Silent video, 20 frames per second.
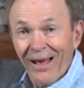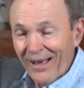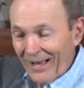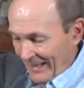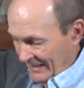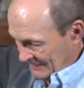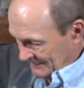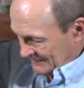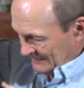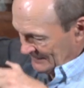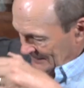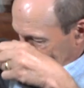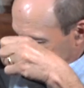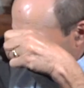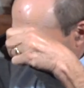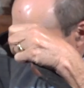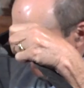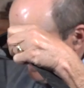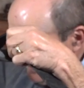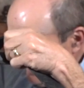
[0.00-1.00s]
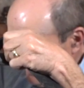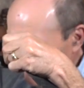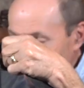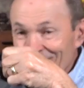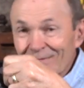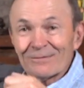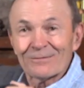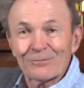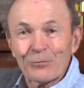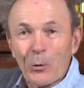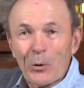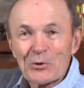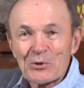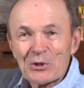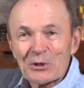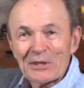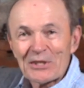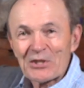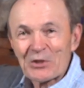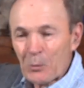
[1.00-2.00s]
Yeah.
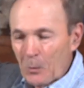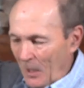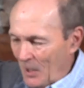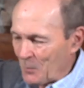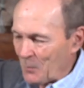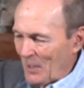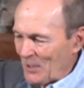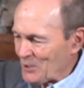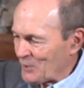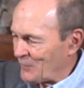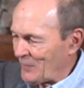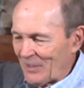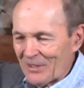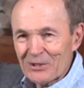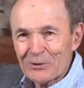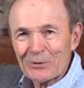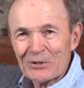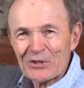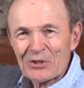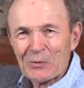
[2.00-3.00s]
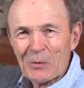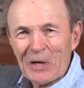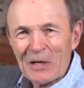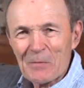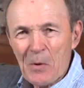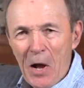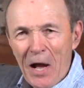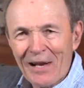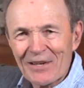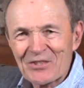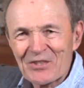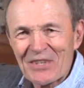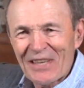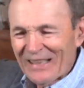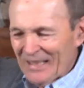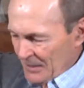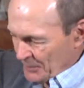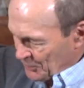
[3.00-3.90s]
Fortunately, square weights fit into a square box.